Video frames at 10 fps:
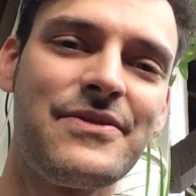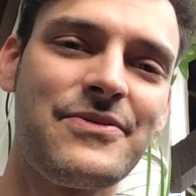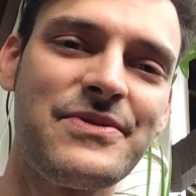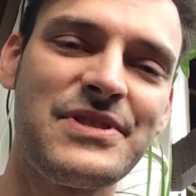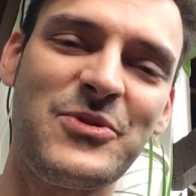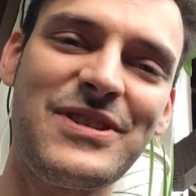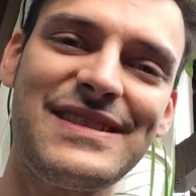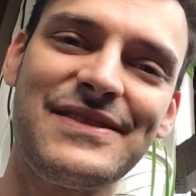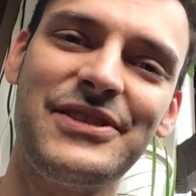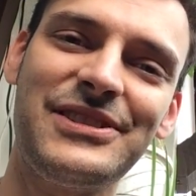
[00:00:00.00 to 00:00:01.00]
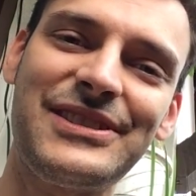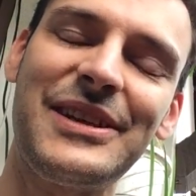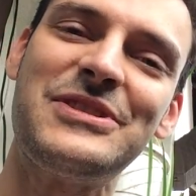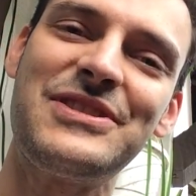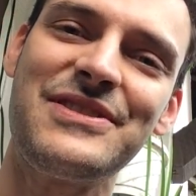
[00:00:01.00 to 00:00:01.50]
through the spring and fall,
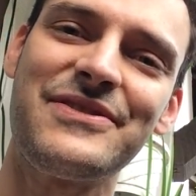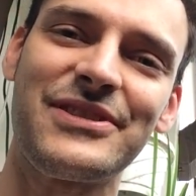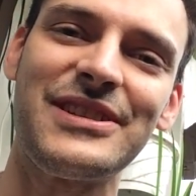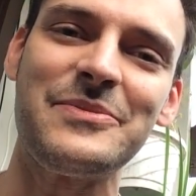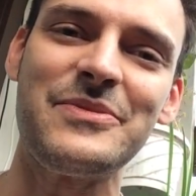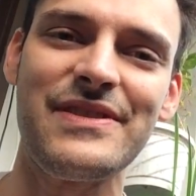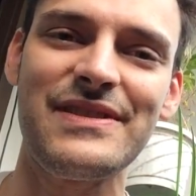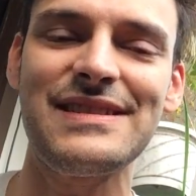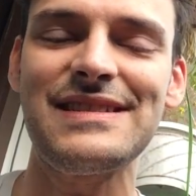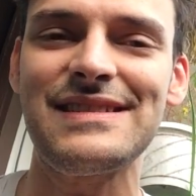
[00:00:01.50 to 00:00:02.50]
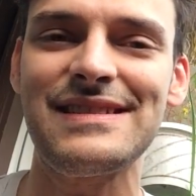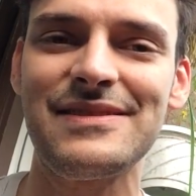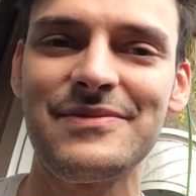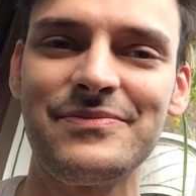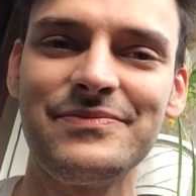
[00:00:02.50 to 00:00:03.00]
coming to you from
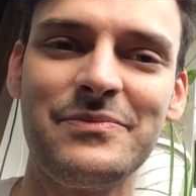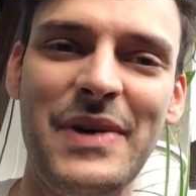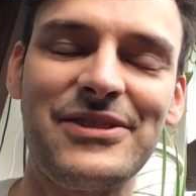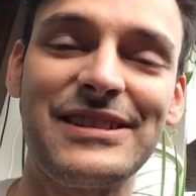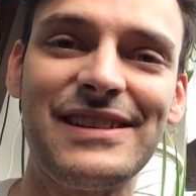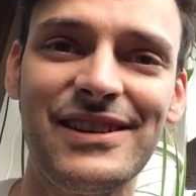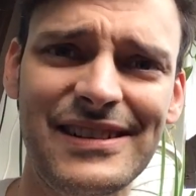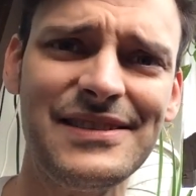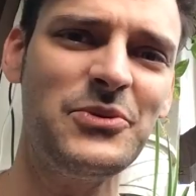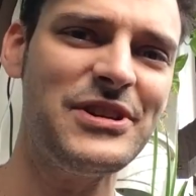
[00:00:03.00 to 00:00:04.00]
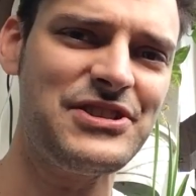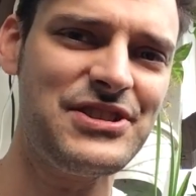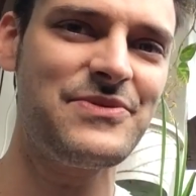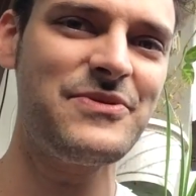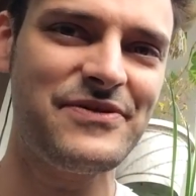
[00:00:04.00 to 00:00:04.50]
the balcony garden,
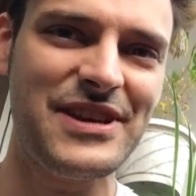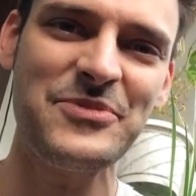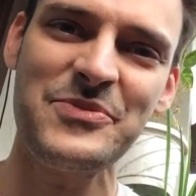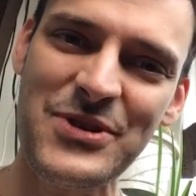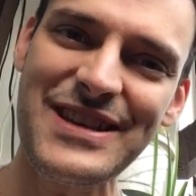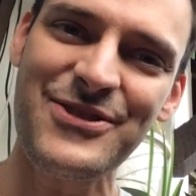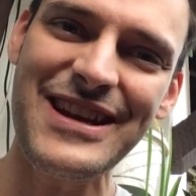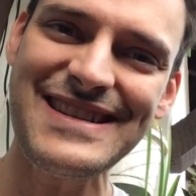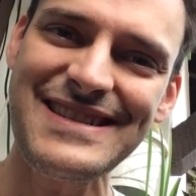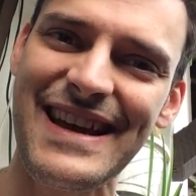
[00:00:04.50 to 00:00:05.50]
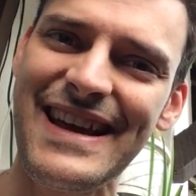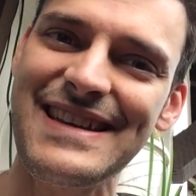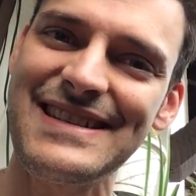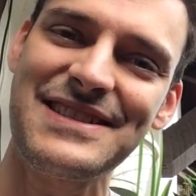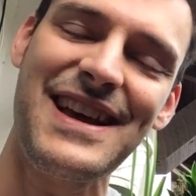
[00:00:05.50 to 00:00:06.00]
which we've kept pretty green,
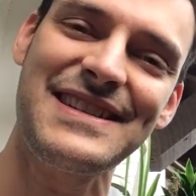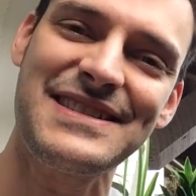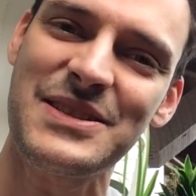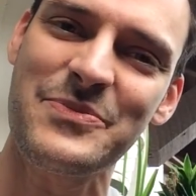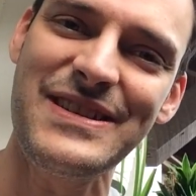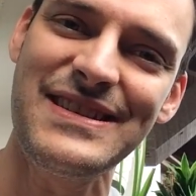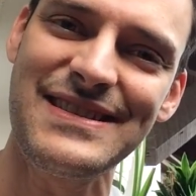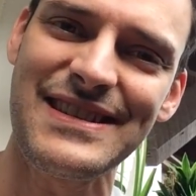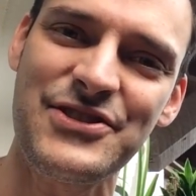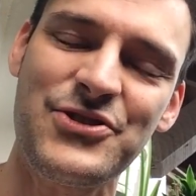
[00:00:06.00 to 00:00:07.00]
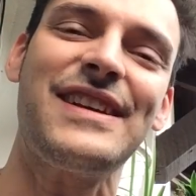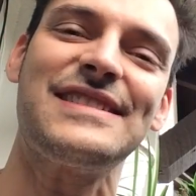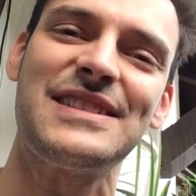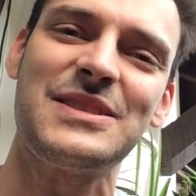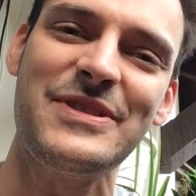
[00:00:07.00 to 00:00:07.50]
and as hot as it's been, as dry
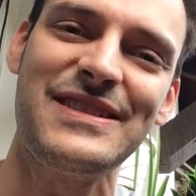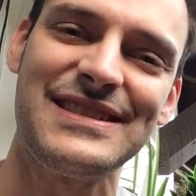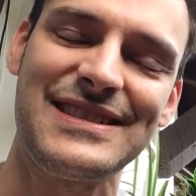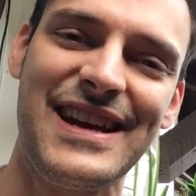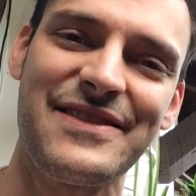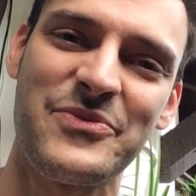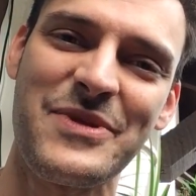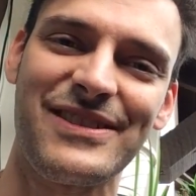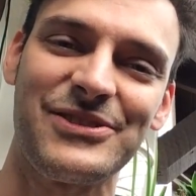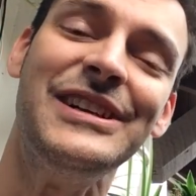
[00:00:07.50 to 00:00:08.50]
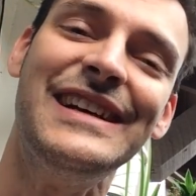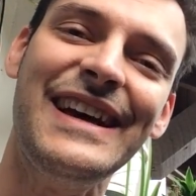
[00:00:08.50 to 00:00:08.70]
as it's been, it's kind of a miracle.